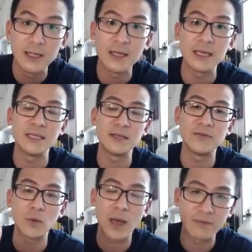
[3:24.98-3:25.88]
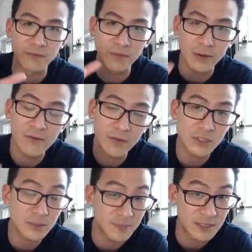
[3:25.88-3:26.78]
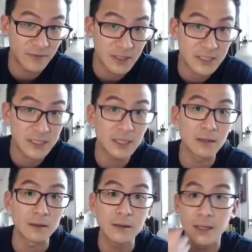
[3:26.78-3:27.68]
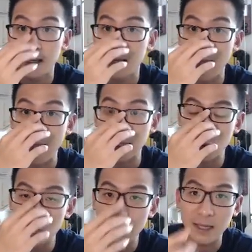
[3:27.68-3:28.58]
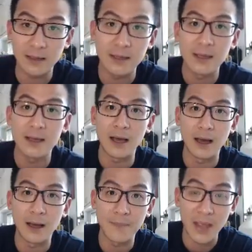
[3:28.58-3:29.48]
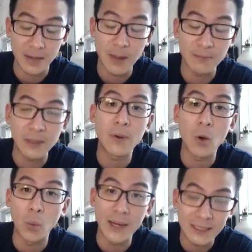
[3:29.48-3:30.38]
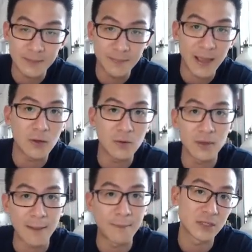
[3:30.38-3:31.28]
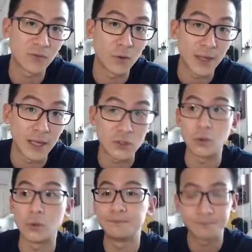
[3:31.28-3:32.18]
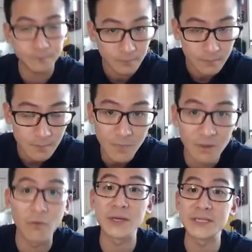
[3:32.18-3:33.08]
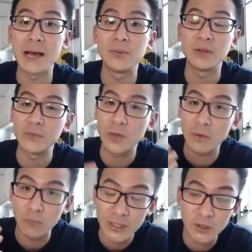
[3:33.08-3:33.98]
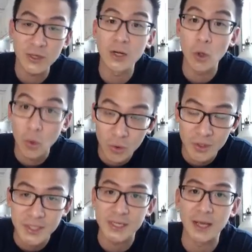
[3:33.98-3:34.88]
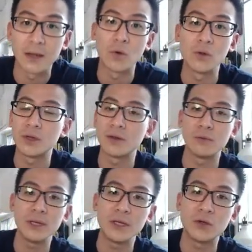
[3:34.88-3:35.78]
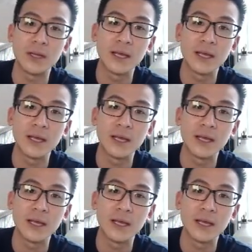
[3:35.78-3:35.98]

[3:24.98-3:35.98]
is if you have a very, very specific skill, and you can and people are willing to pay you that much for that. So for example, if you get really good at logo design, or you get really good